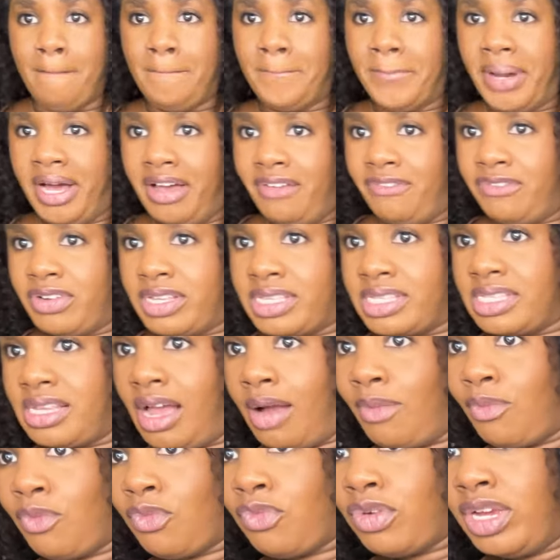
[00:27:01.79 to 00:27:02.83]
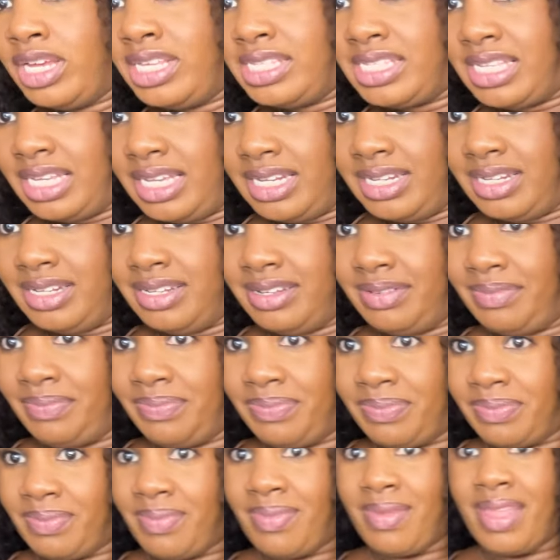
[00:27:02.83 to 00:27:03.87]
But for some reason,
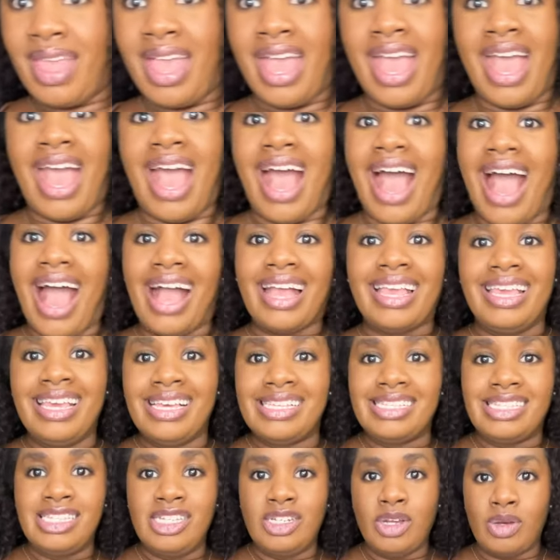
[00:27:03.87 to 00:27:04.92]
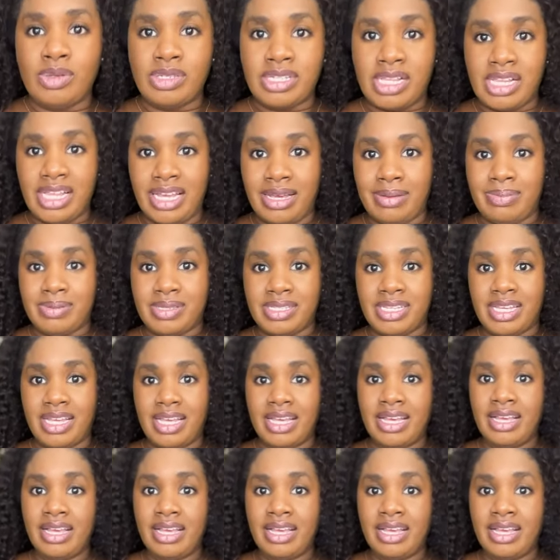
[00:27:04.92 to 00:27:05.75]
I can't see those clips.